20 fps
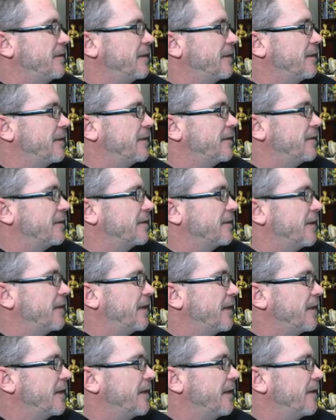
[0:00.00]
uh, got
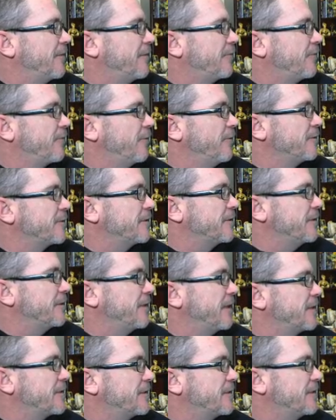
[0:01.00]
it, got it frozen.
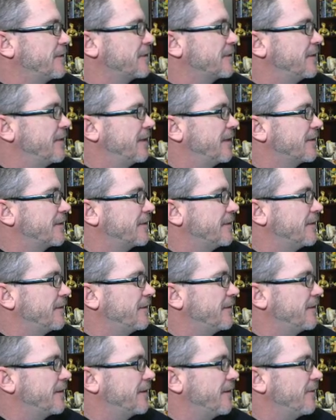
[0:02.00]
Yes, disconnected.
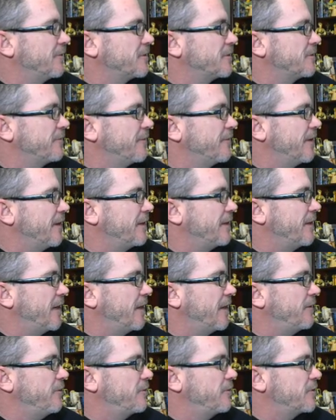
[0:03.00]
The ghost event.
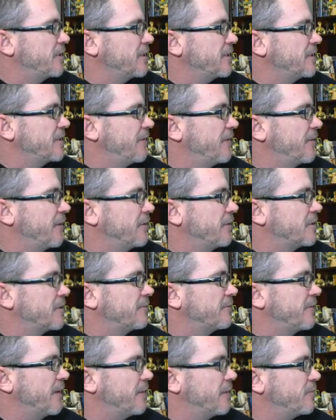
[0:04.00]
Yeah, Nooch doesn't have ghost
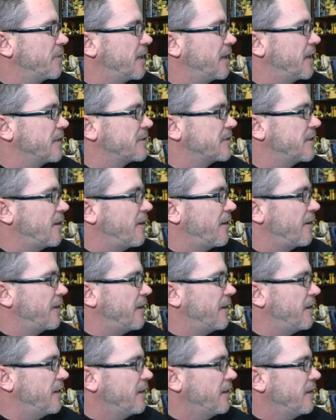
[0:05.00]
event because he
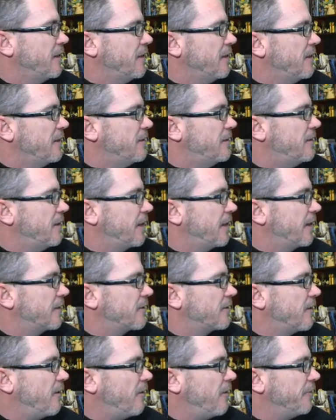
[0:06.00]
already did it
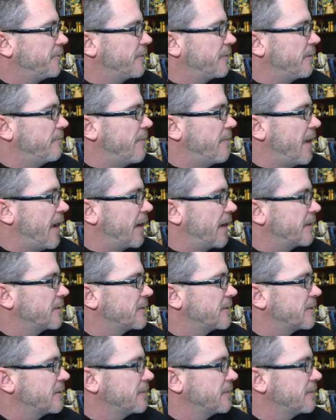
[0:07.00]
all to the max.